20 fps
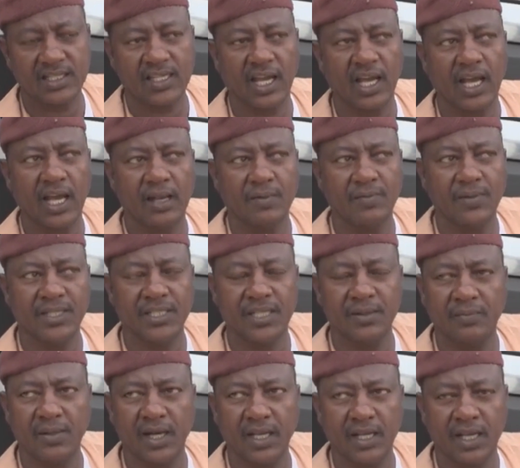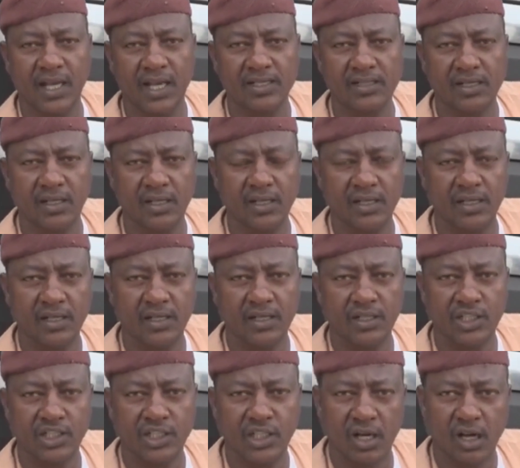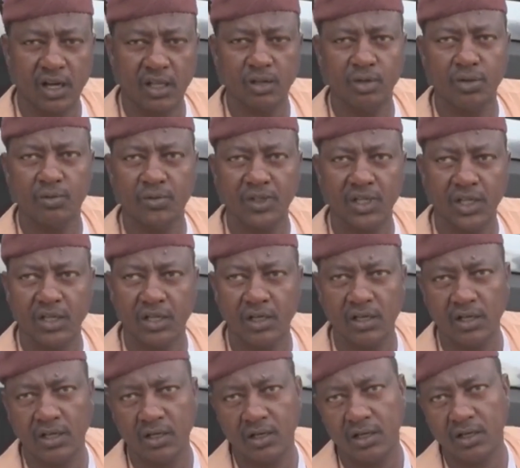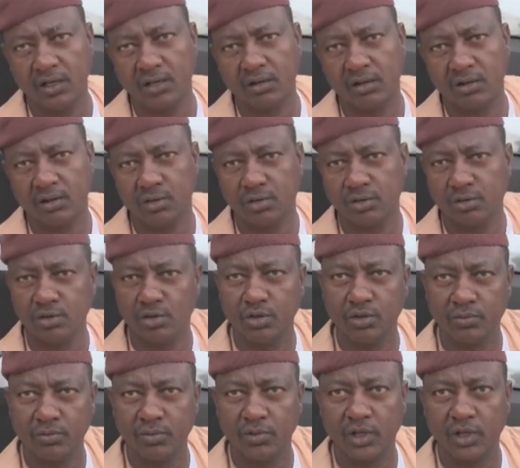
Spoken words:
the Red Cross in Africa said in a statement to